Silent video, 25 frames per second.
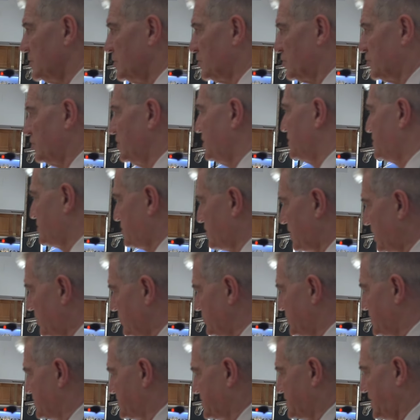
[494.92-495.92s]
would be
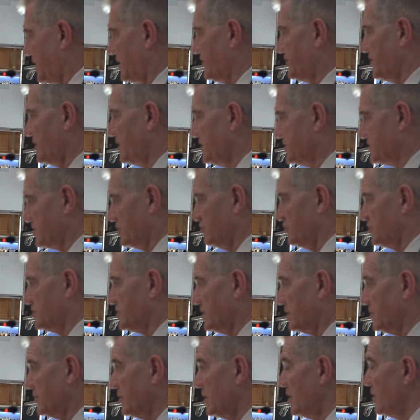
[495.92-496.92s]
town safe, it is a good
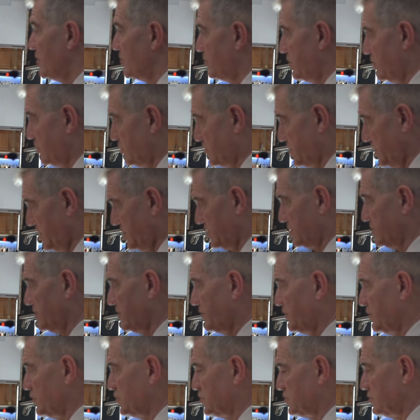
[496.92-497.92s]
town, but we're going into
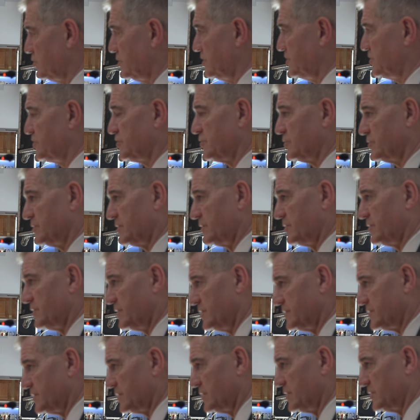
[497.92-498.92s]
the future and ensure that it
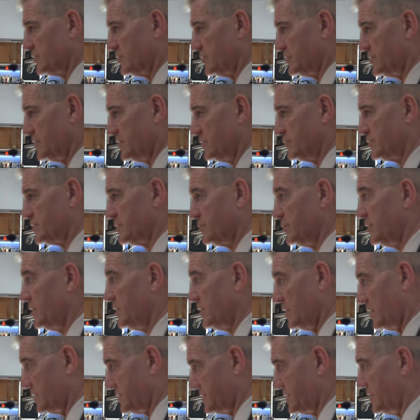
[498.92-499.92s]
is, it continues to
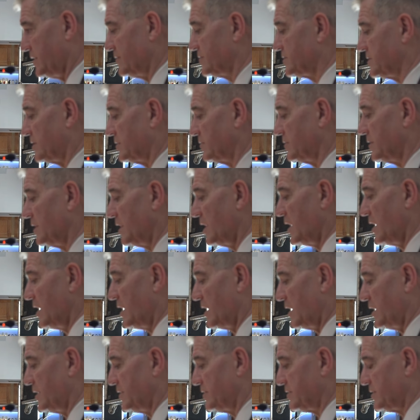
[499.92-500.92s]
be a safe town.
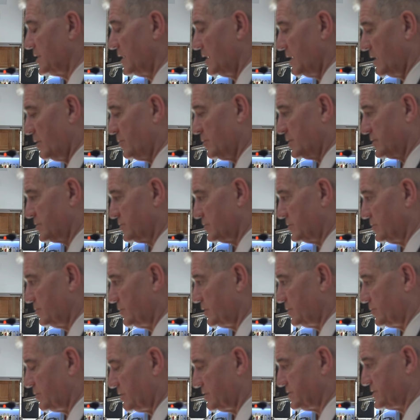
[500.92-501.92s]
And I want to
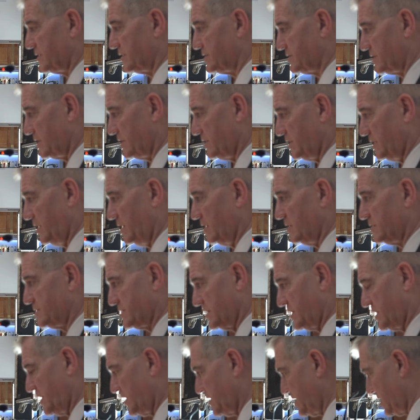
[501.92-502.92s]
remember, as I said, Neil
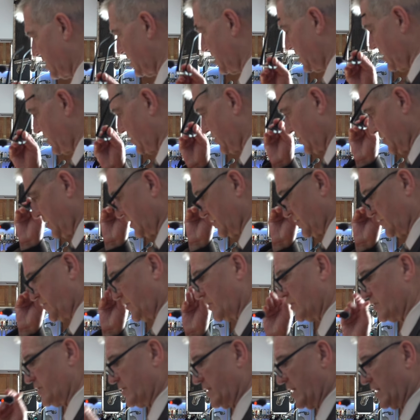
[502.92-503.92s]
today
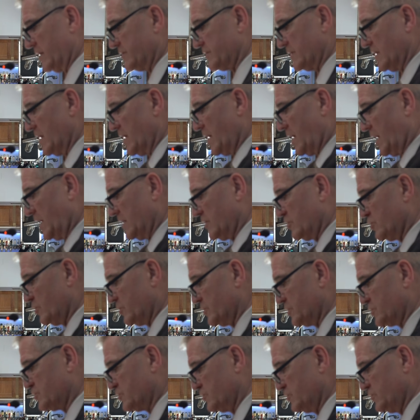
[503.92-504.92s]
for that. I'm
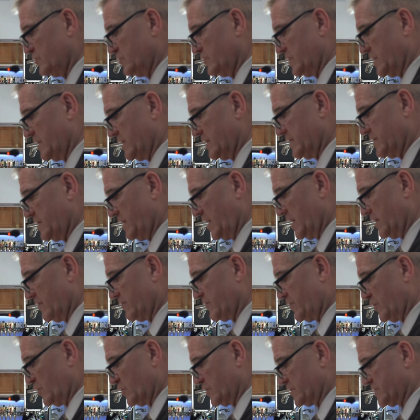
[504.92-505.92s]
coming to the
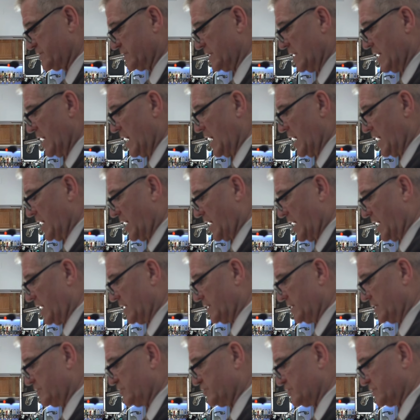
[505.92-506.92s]
end, folks,
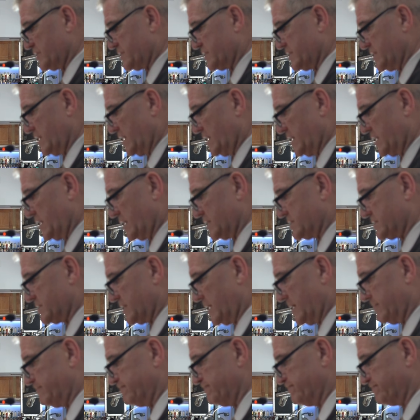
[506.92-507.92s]
and I just say
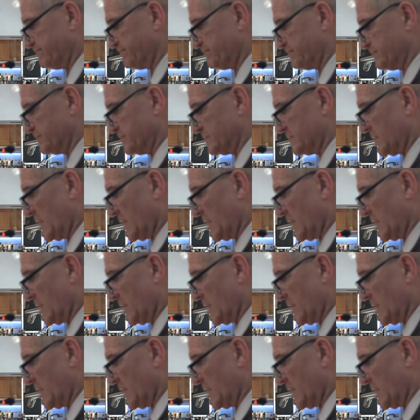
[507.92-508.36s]
that um,